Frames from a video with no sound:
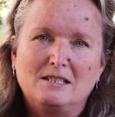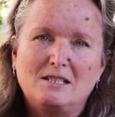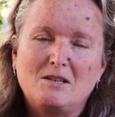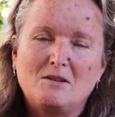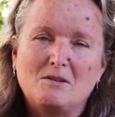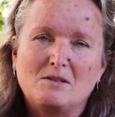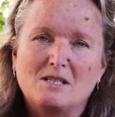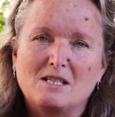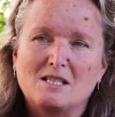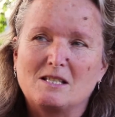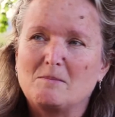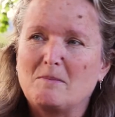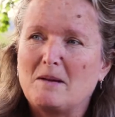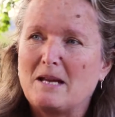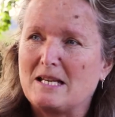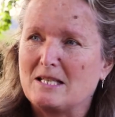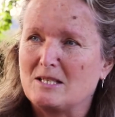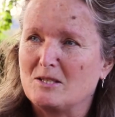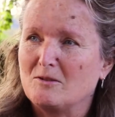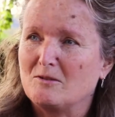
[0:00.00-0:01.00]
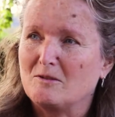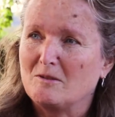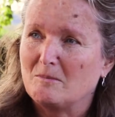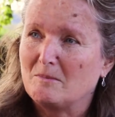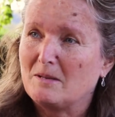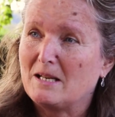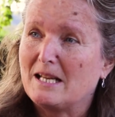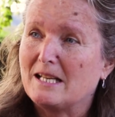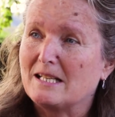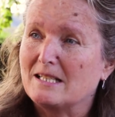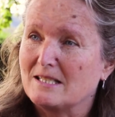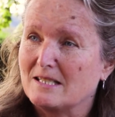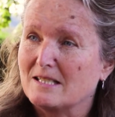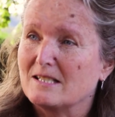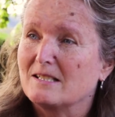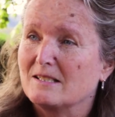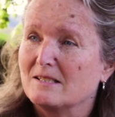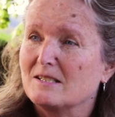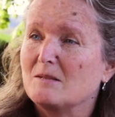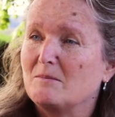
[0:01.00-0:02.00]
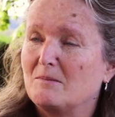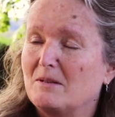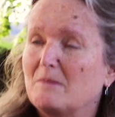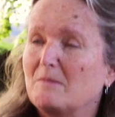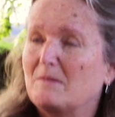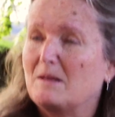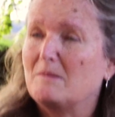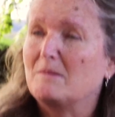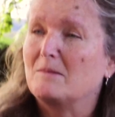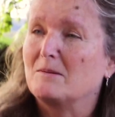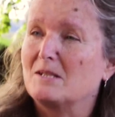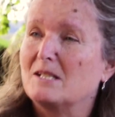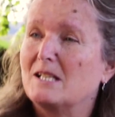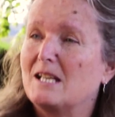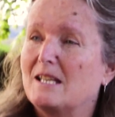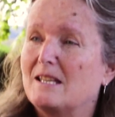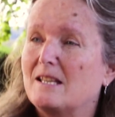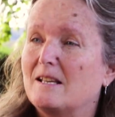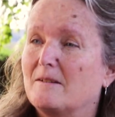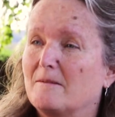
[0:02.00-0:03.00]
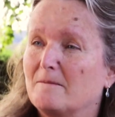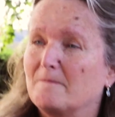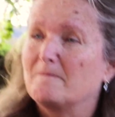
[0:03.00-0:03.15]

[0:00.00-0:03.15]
use a space or a place to bring people together.